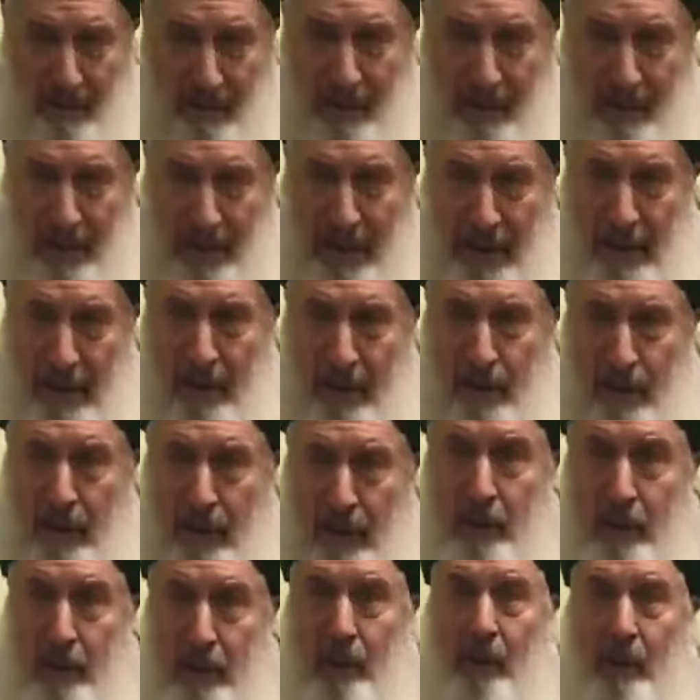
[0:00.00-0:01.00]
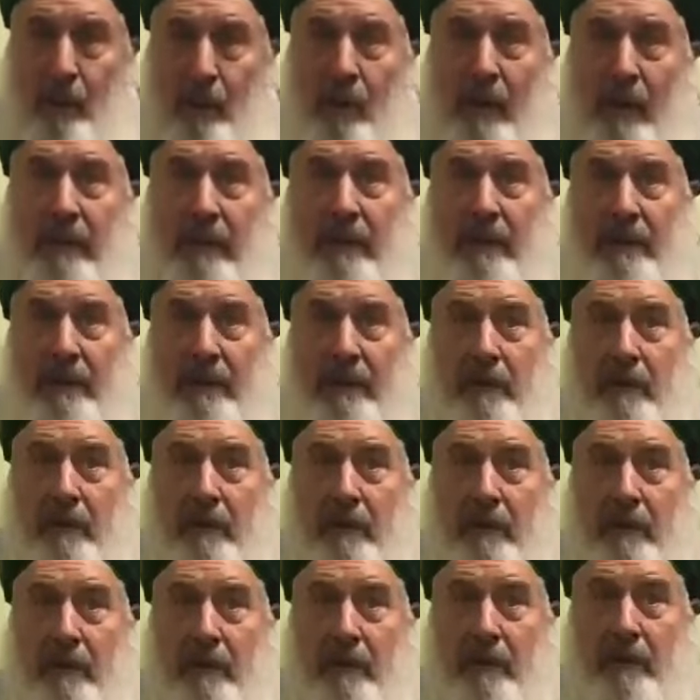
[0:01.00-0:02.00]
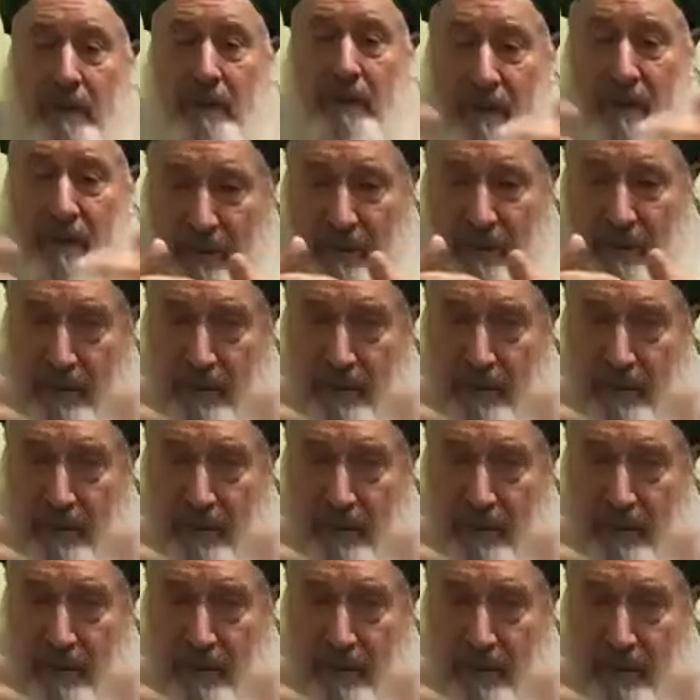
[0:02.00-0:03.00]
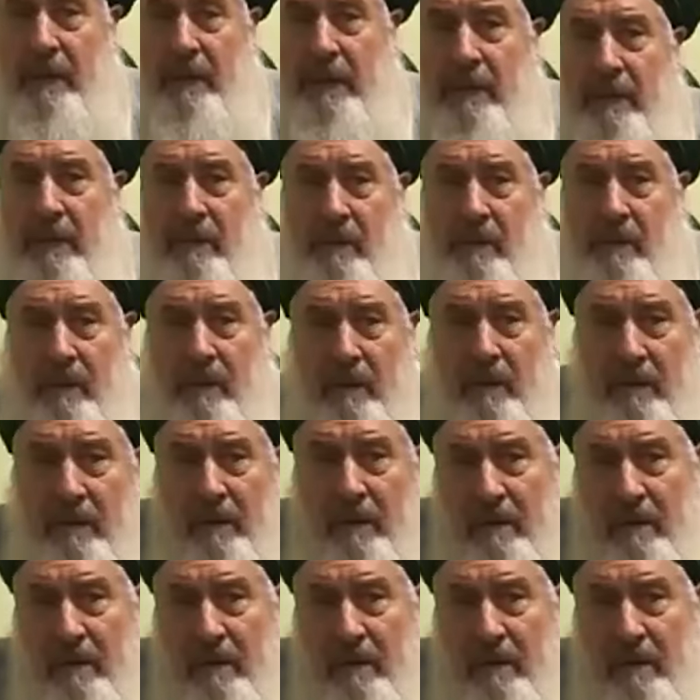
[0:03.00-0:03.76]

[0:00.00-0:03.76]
break through to another world. Break through to another world.